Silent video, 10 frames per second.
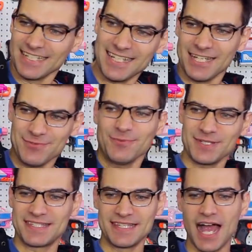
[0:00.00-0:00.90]
it
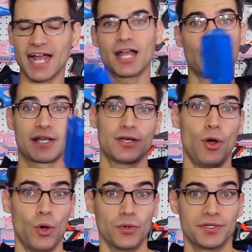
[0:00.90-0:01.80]
was not going to
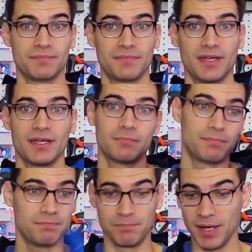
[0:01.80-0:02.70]
hold,
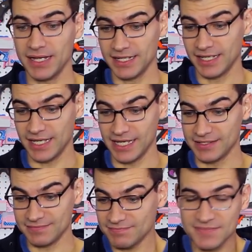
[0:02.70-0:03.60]
but
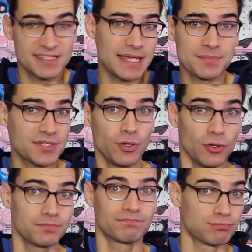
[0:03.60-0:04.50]
it seems to
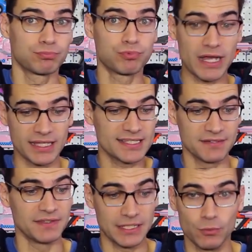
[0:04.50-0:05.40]
hold
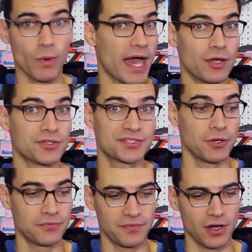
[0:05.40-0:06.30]
relatively well
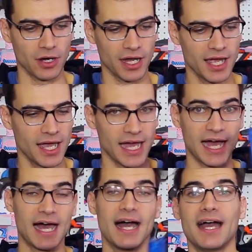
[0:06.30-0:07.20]
so far.
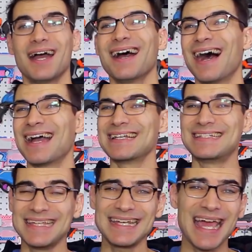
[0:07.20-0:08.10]
I
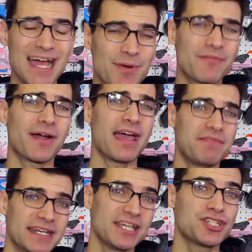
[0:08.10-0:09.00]
did, however, have
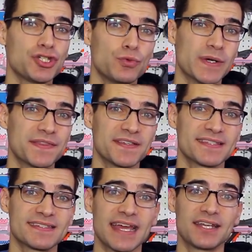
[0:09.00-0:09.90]
an issue with the
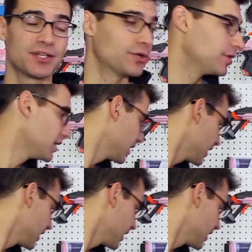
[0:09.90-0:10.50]
Sentinel.